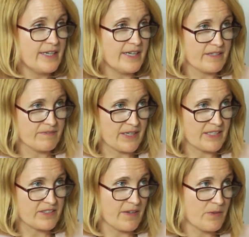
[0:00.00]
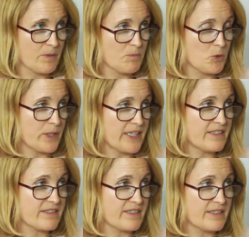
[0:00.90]
It affects other
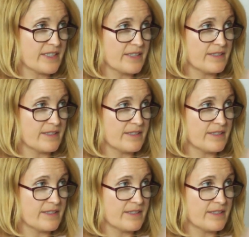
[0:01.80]
employees and it